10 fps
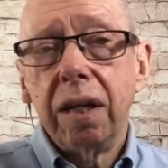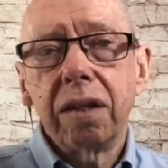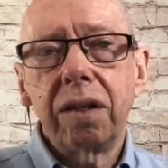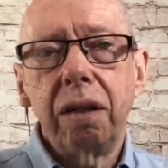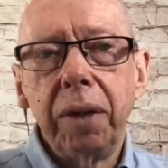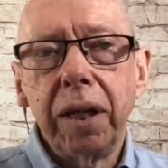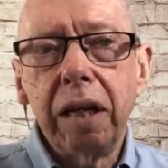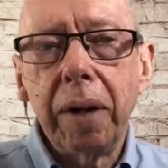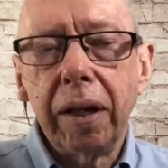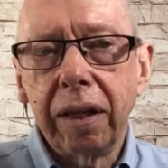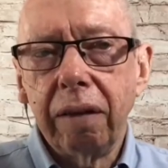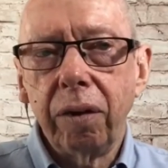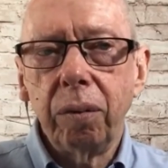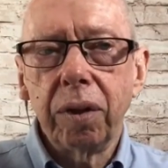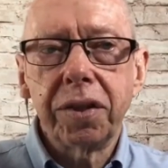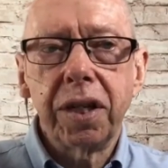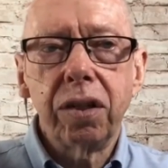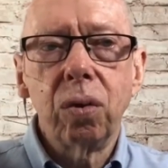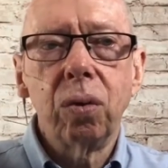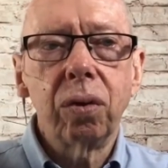just send me an email,
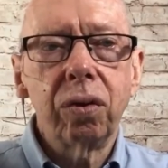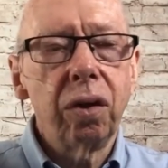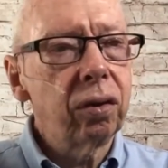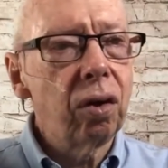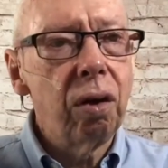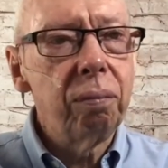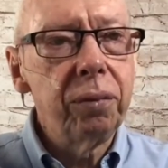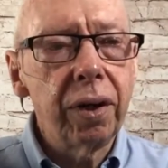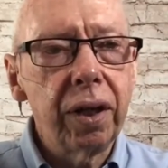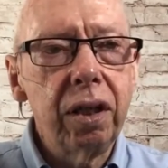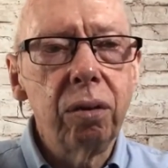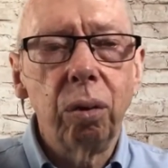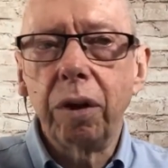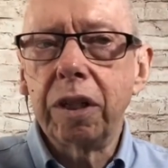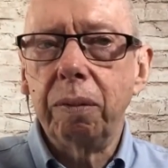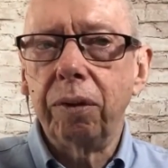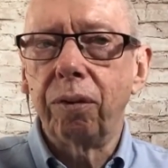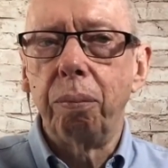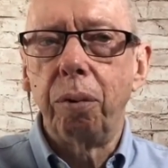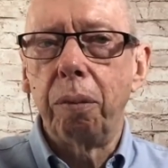kevin@realestatetalk.com.au, or reach me
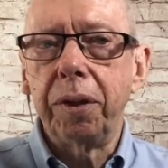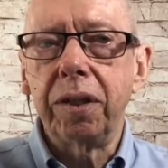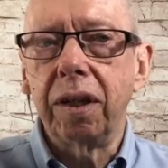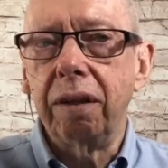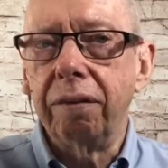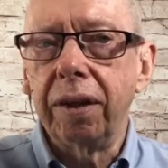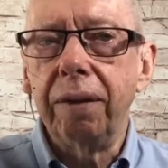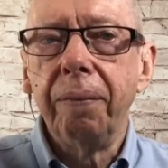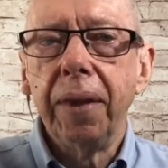through Property TV,